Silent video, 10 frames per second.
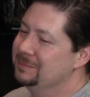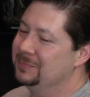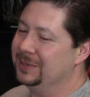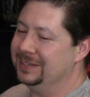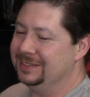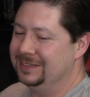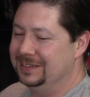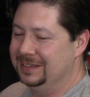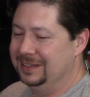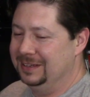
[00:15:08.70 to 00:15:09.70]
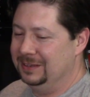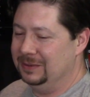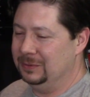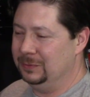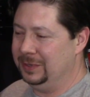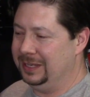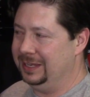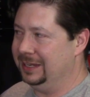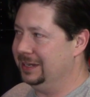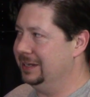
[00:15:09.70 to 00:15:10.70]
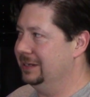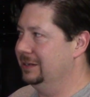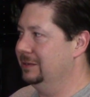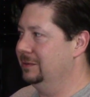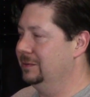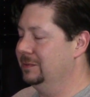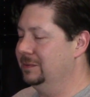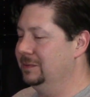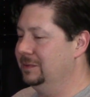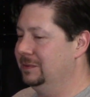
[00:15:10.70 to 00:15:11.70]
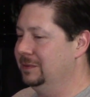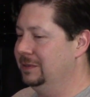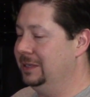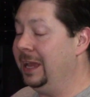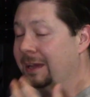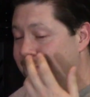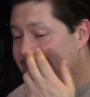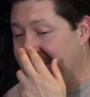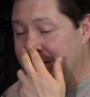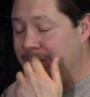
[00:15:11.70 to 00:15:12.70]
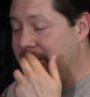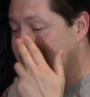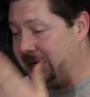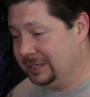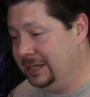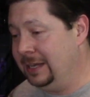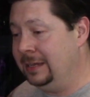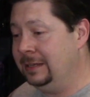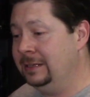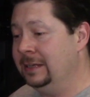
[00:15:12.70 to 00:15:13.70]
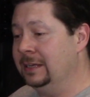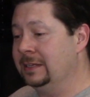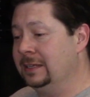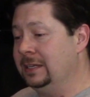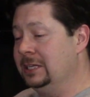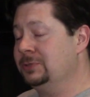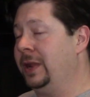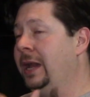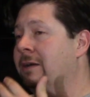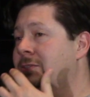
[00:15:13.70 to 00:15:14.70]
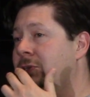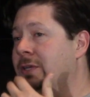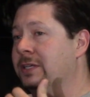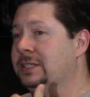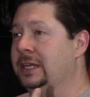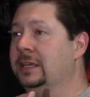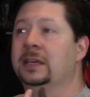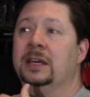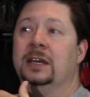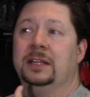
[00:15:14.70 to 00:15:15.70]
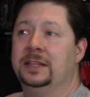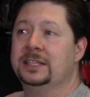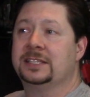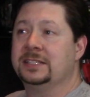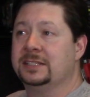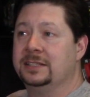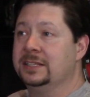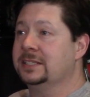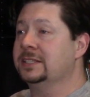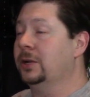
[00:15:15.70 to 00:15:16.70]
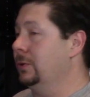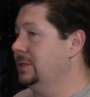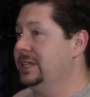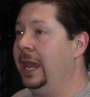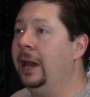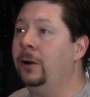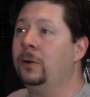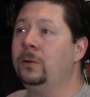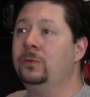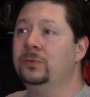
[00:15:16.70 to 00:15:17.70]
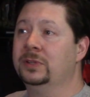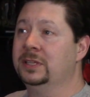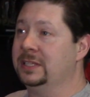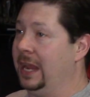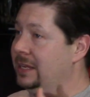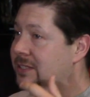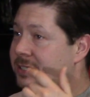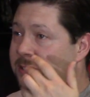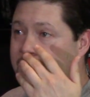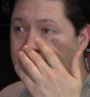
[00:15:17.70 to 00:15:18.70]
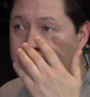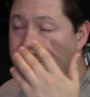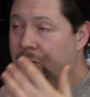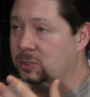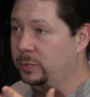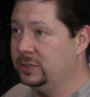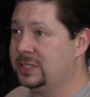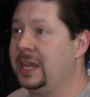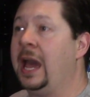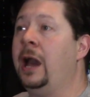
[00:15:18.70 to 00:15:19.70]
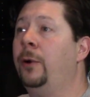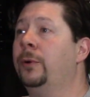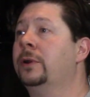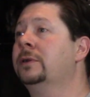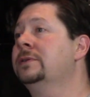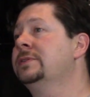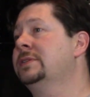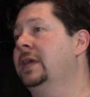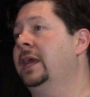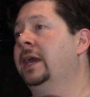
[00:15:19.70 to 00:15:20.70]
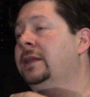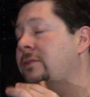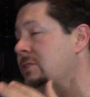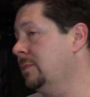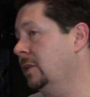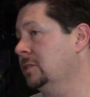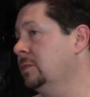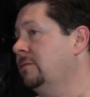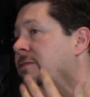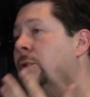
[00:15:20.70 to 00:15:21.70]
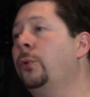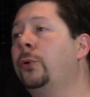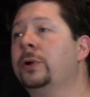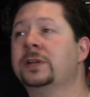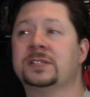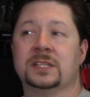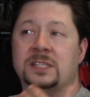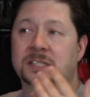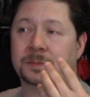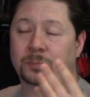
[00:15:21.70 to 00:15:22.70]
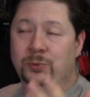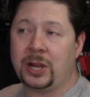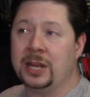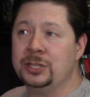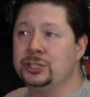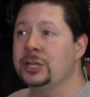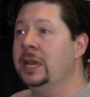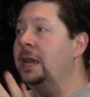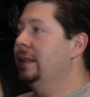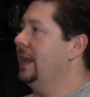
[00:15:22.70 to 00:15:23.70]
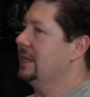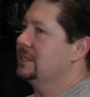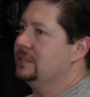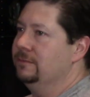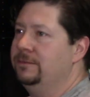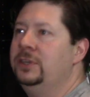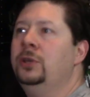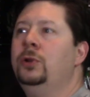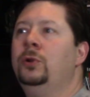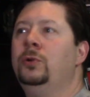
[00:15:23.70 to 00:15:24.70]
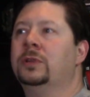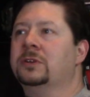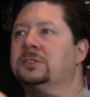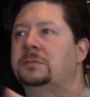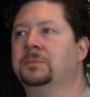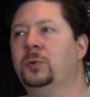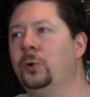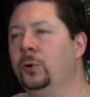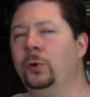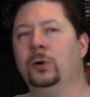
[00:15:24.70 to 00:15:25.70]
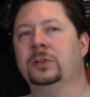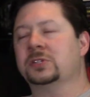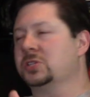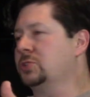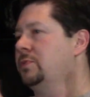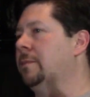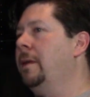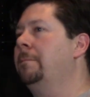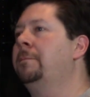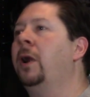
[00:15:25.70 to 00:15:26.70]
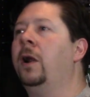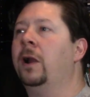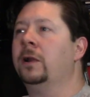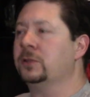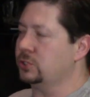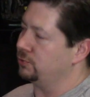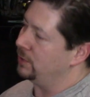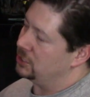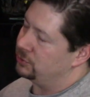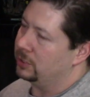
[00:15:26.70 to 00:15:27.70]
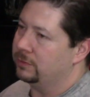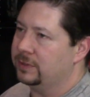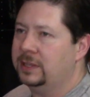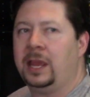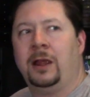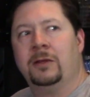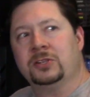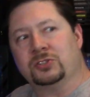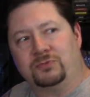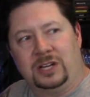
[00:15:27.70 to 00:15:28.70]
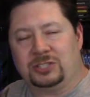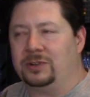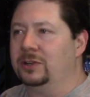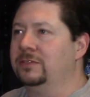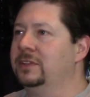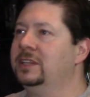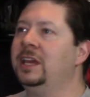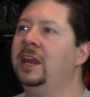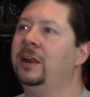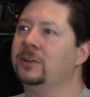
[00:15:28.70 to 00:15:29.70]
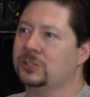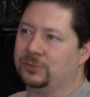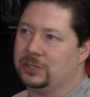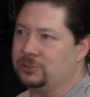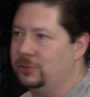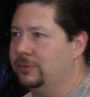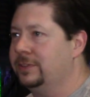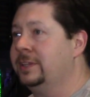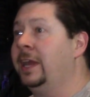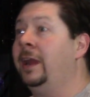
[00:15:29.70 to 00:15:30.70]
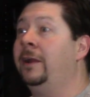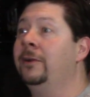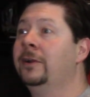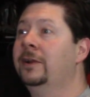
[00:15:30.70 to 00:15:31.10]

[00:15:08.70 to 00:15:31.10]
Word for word: But we, yeah, like we checked in, and then Israel took us like, this is the hotel. It has multiple towers, and there's multiple floors. This is a bridge. That's the view. There's the pool. There's a swim up bar. There's a restaurant over there. There's a restaurant over there. There's a restaurant over there.